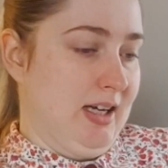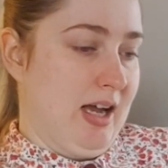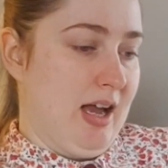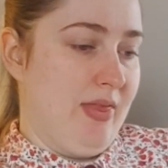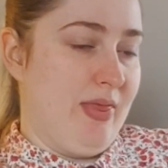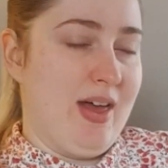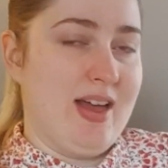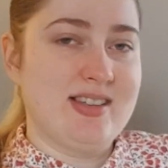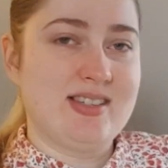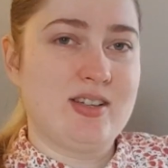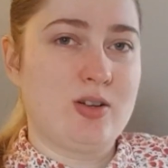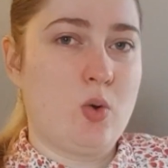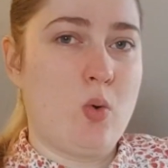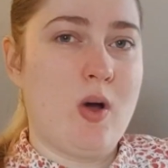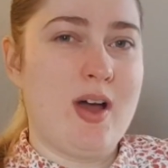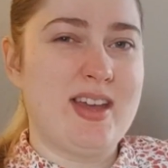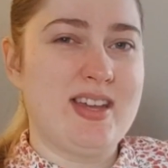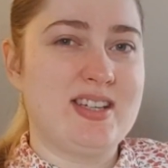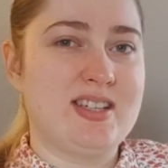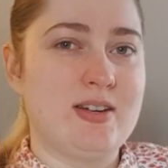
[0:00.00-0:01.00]
And that's
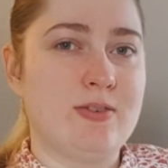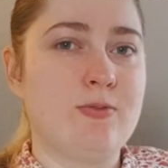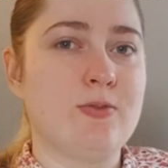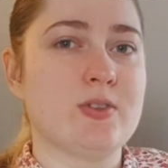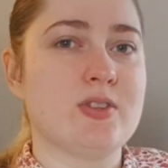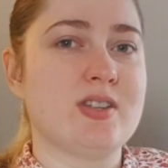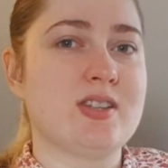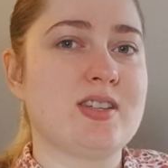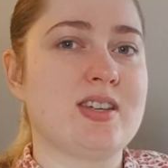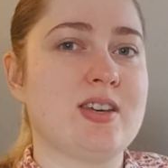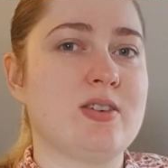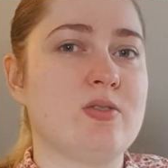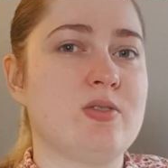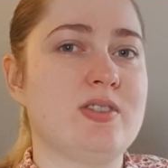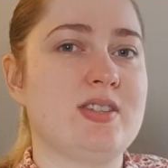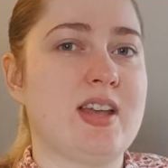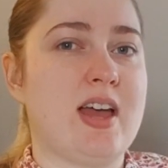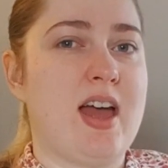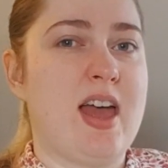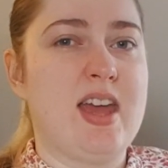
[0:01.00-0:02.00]
quite a different skill
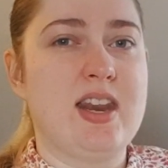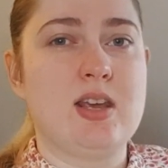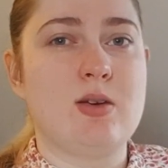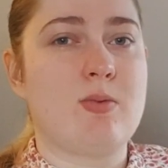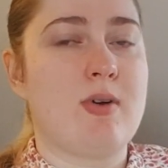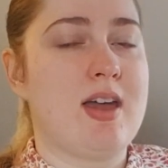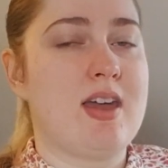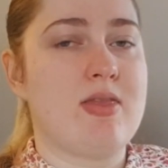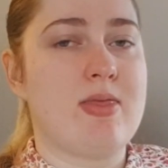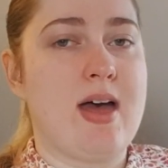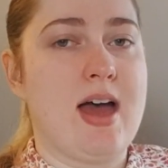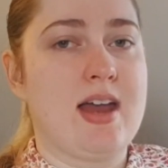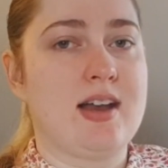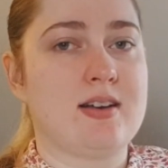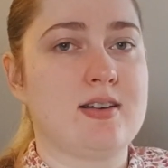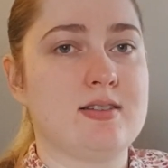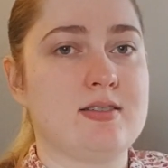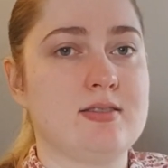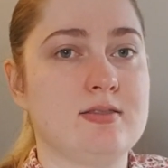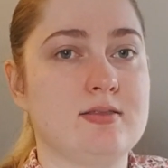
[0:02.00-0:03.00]
set anyway
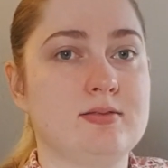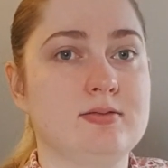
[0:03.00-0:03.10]
than